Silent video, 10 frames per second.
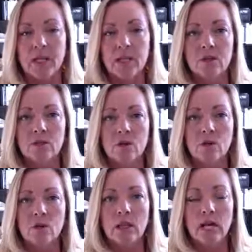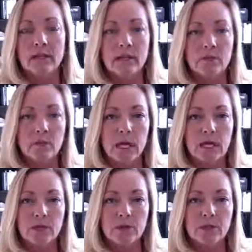So a lot of times what I
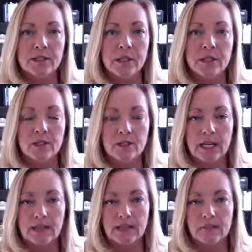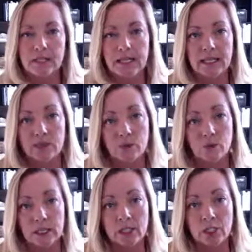do is I actually ask them to take a
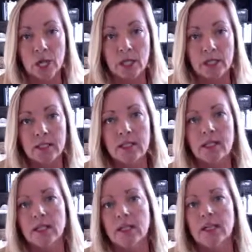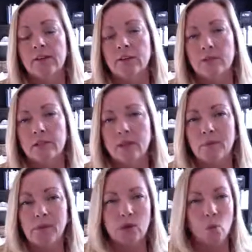screenshot if there was
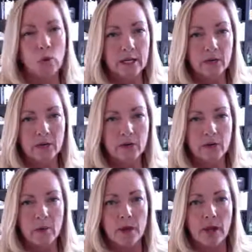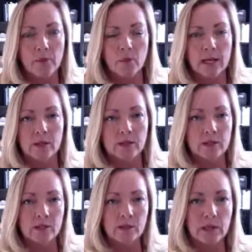something weird about the way it was
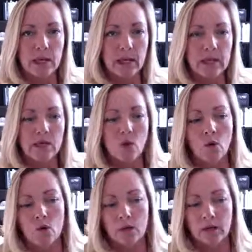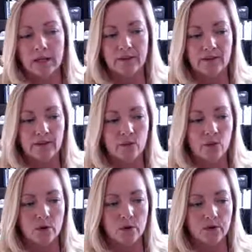displaying, or if
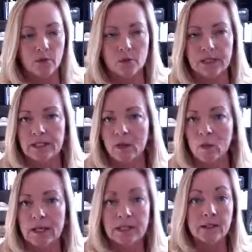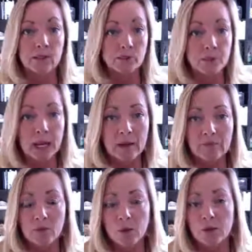for some reason it went into their
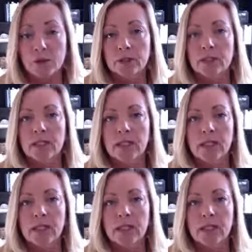spam folder.